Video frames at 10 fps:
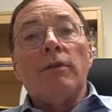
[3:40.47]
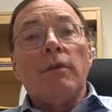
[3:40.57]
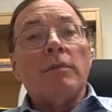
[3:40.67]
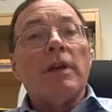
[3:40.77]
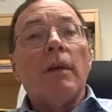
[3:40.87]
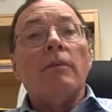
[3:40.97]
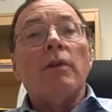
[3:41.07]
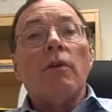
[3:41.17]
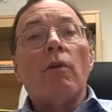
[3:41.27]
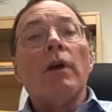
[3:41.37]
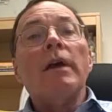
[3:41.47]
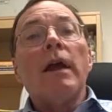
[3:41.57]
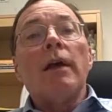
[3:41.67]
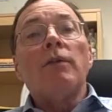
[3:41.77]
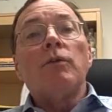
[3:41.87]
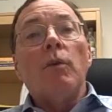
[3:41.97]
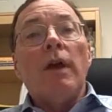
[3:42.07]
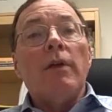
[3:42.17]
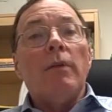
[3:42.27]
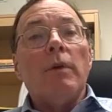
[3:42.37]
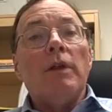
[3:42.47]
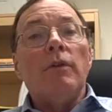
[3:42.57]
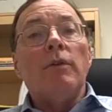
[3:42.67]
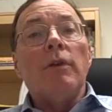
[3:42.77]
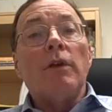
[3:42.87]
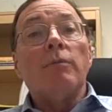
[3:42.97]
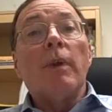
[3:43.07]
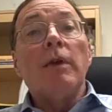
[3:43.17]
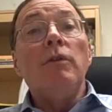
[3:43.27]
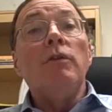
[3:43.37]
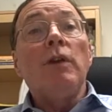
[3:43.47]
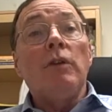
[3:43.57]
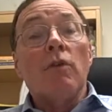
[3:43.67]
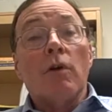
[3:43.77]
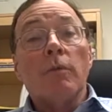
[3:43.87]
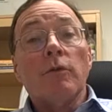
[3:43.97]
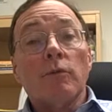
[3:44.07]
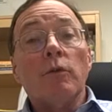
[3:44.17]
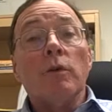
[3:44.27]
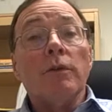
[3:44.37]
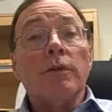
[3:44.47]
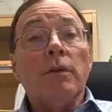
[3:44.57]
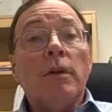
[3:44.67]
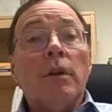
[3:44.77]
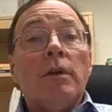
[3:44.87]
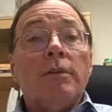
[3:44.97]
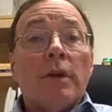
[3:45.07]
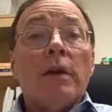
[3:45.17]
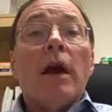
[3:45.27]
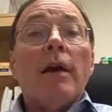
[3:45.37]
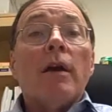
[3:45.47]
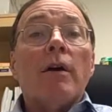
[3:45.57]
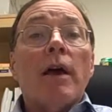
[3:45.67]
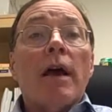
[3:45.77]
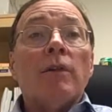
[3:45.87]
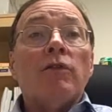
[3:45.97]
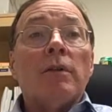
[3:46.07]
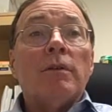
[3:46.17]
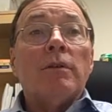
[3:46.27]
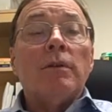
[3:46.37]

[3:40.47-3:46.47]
sometimes an organized way that we do things by using norms, rules, to guide our action